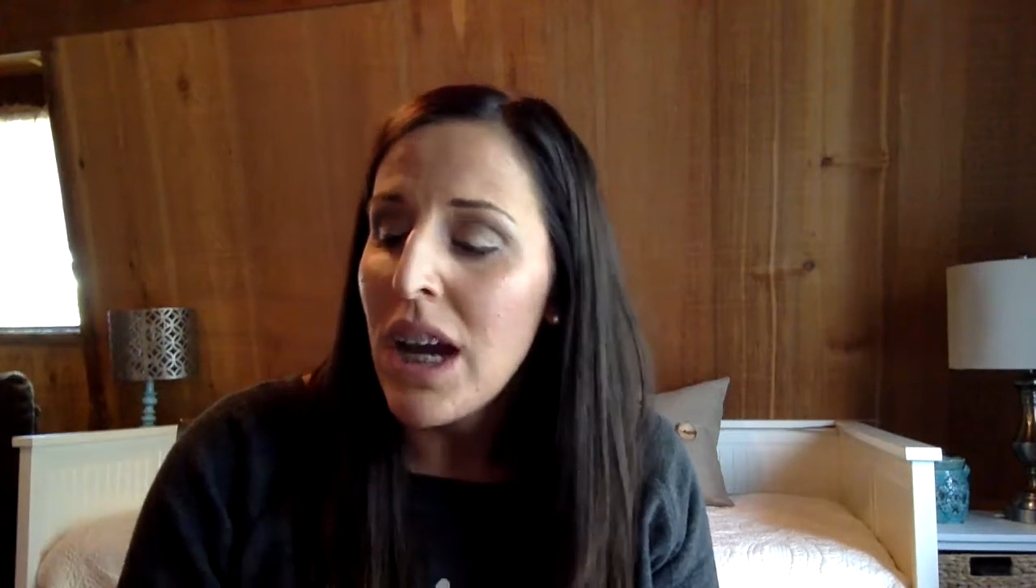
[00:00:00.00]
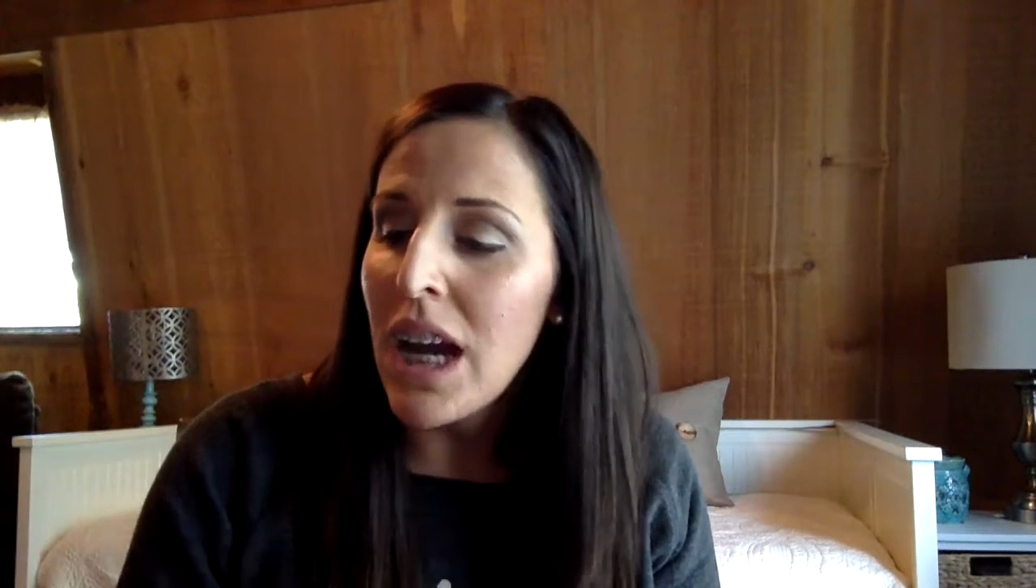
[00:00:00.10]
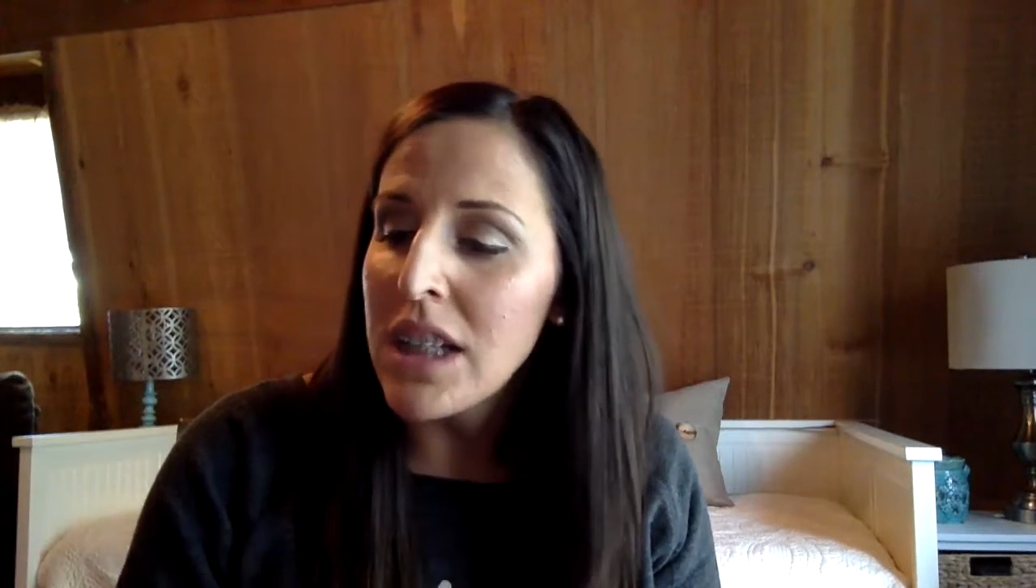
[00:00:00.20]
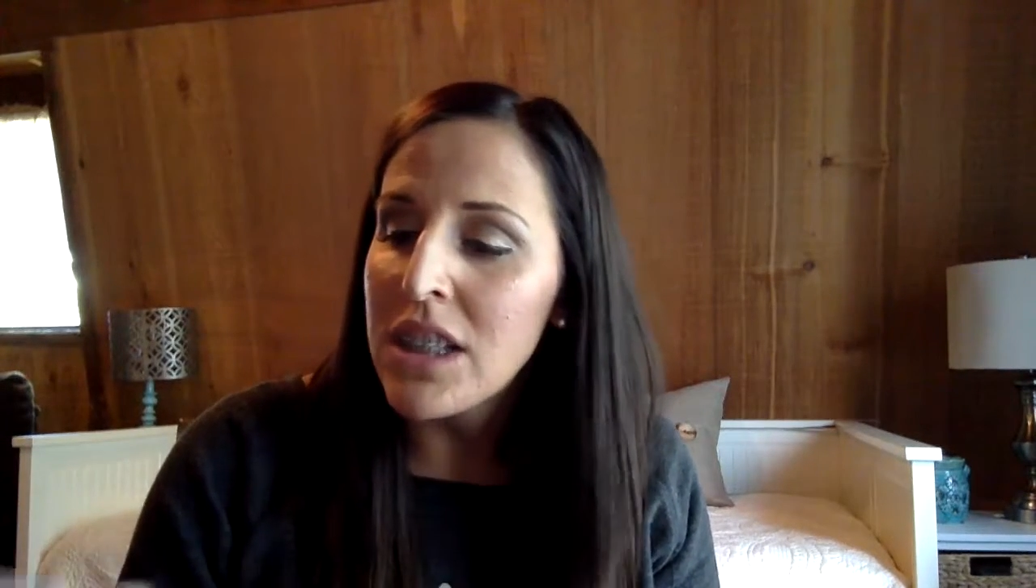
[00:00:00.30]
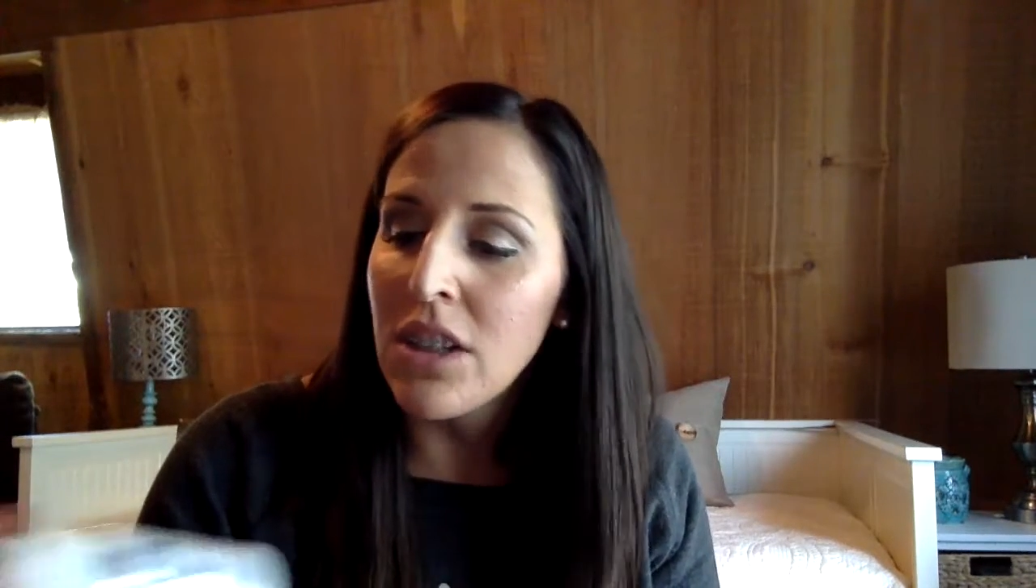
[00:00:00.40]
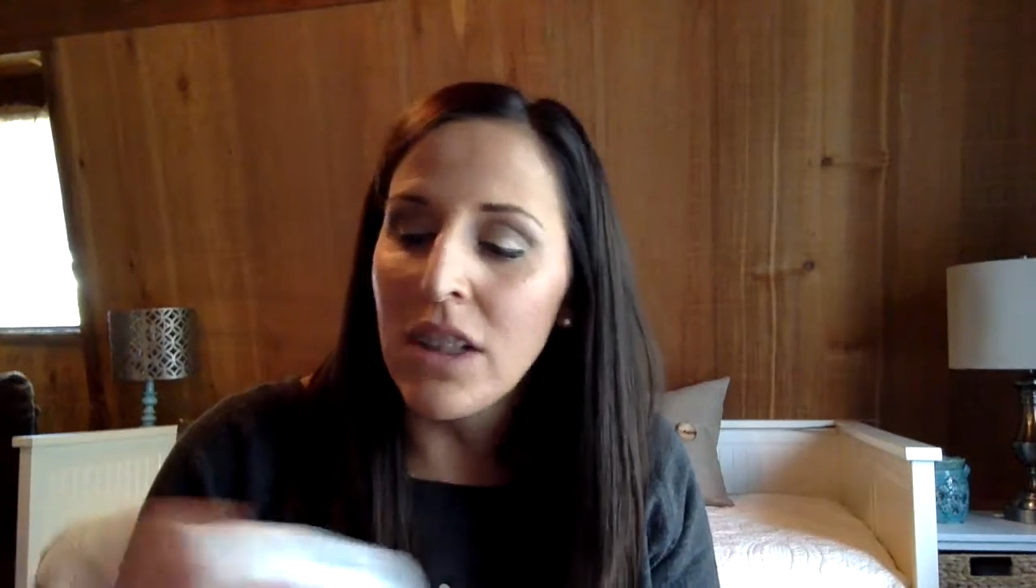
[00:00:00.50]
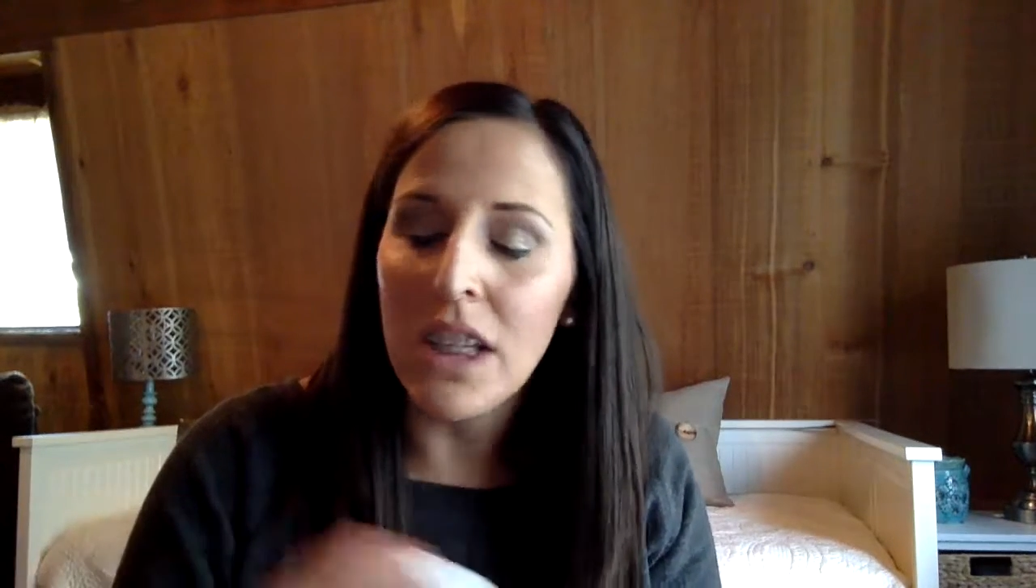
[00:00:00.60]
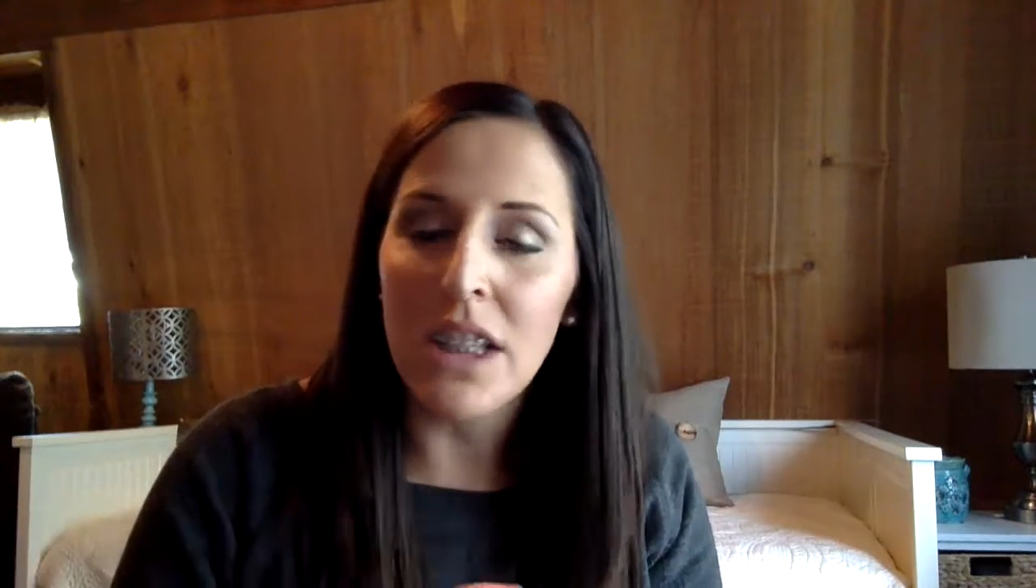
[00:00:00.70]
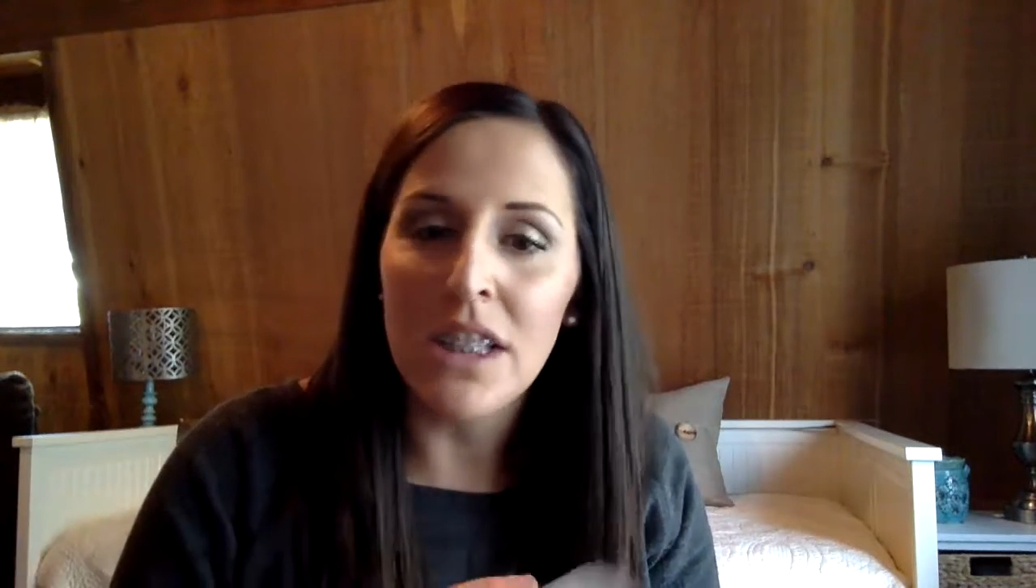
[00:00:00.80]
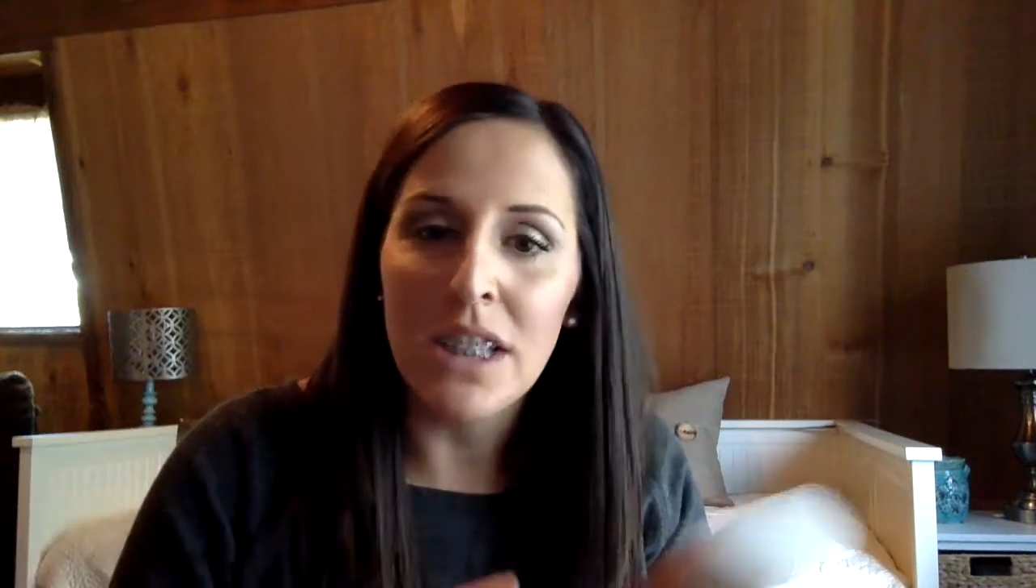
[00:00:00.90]
I still look
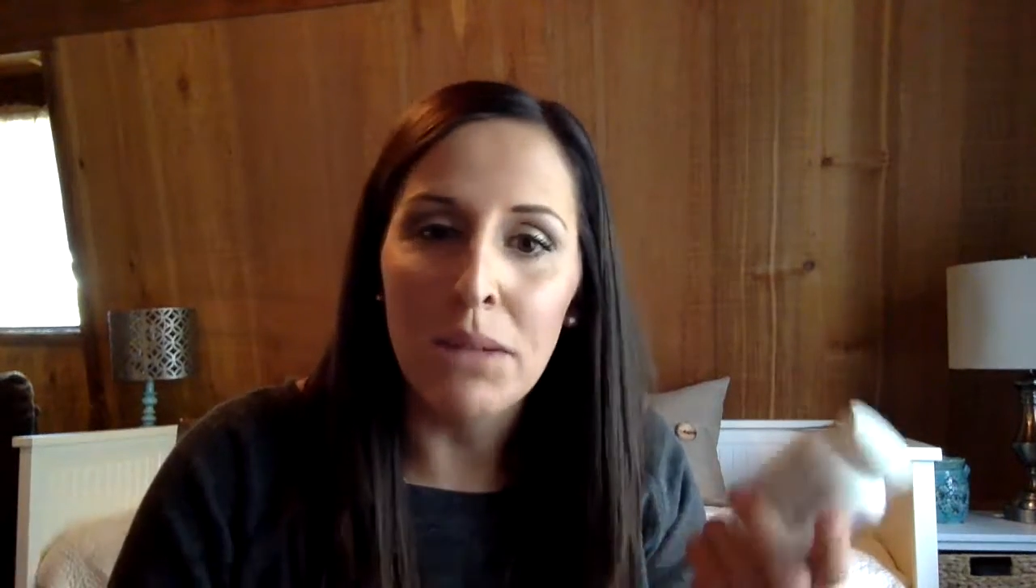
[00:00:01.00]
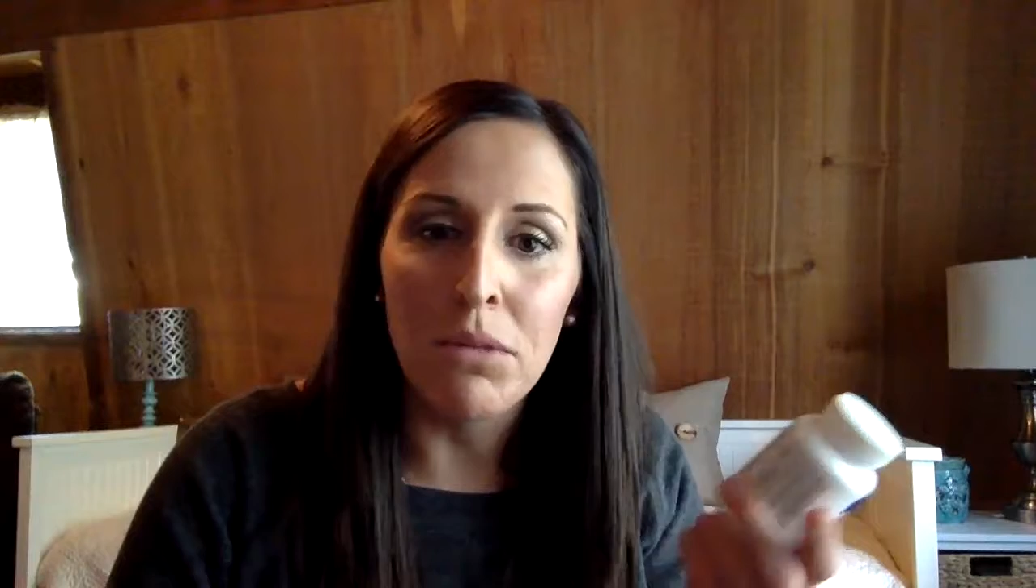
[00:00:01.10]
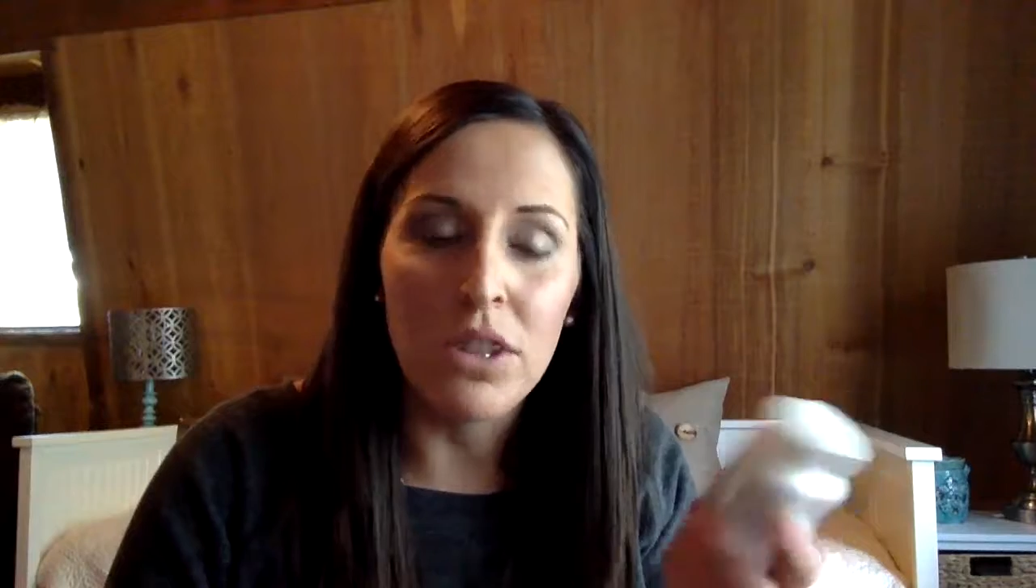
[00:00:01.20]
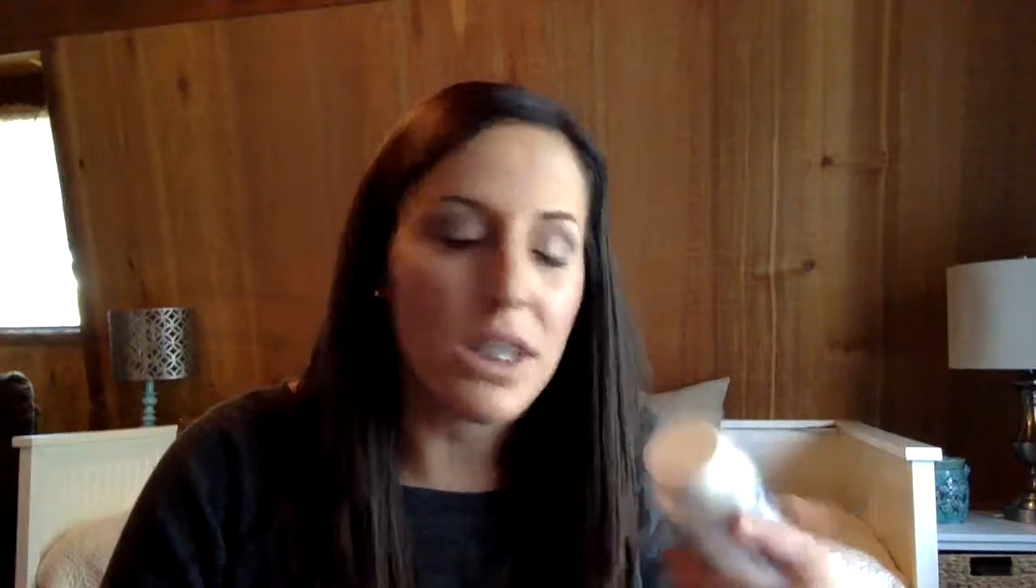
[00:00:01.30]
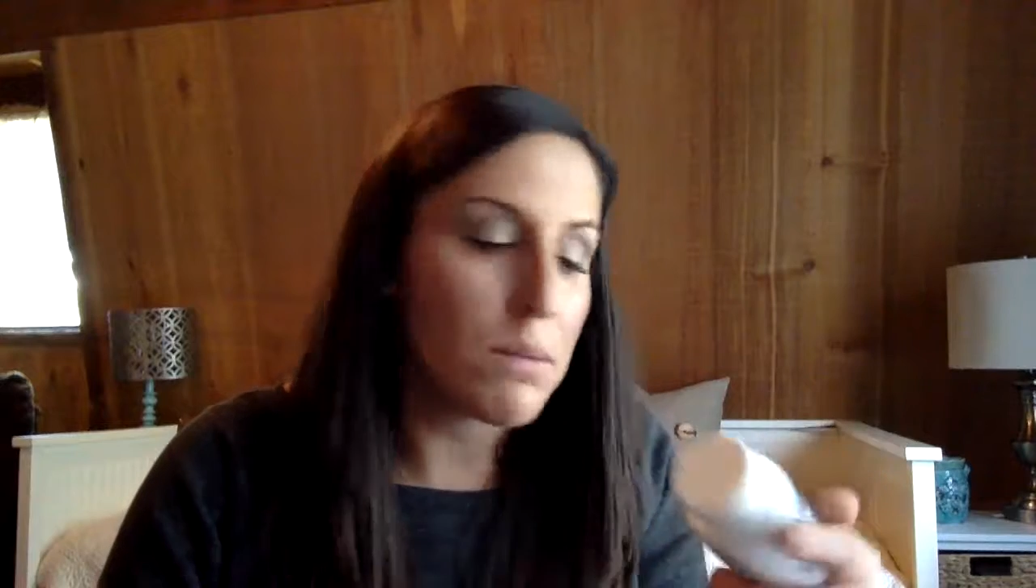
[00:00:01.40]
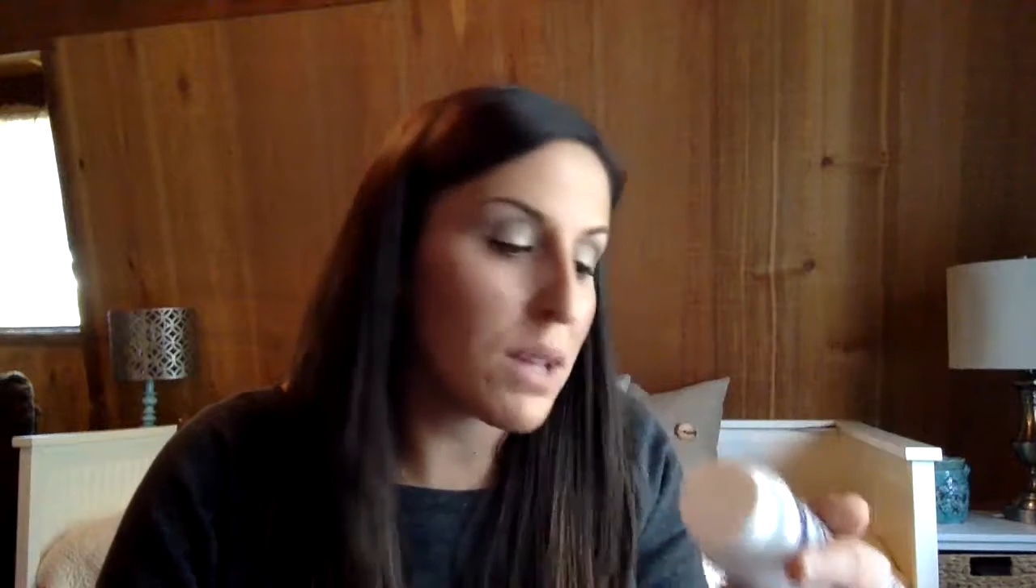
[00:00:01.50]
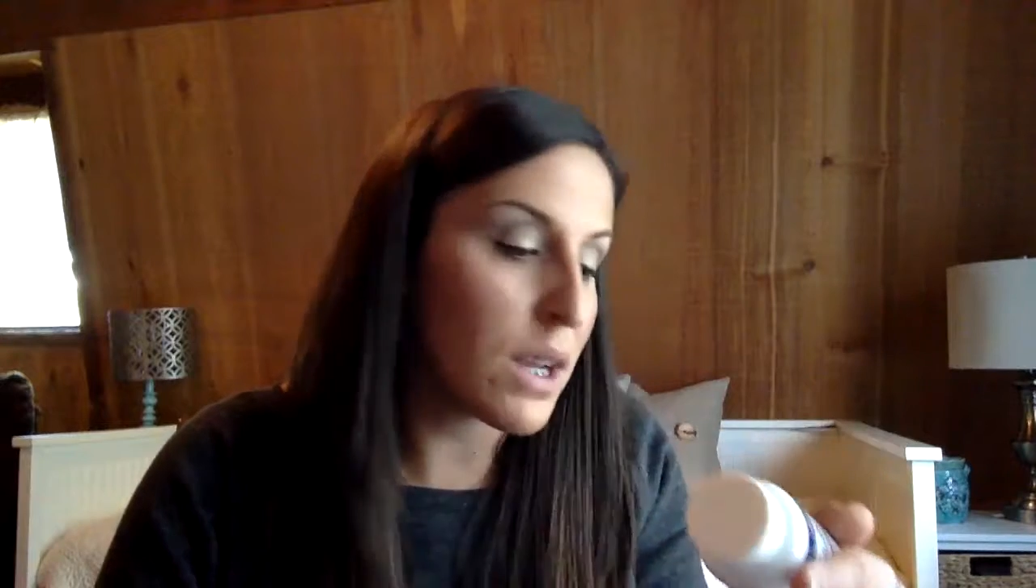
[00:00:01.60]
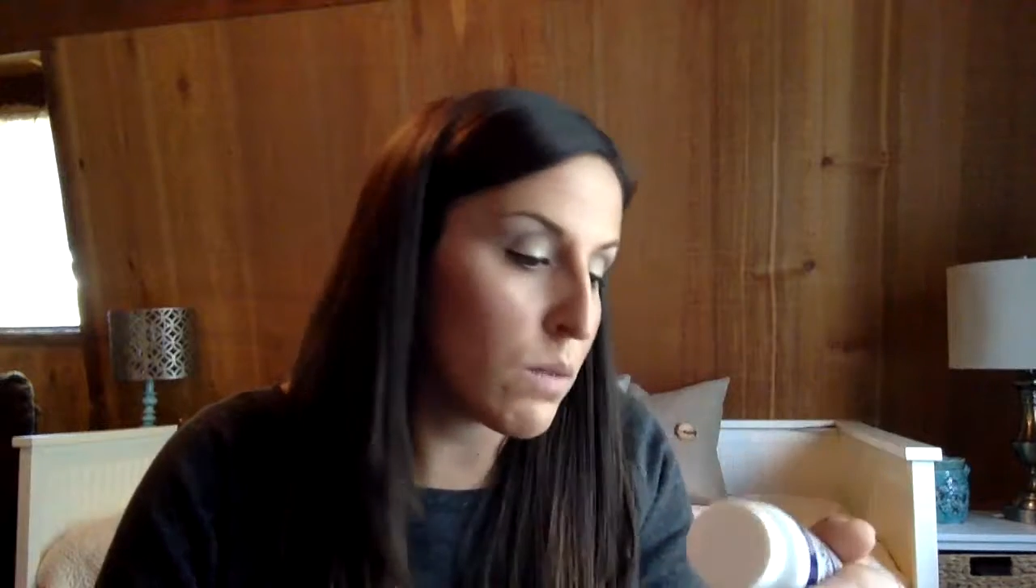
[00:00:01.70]
at these labels and I'm like,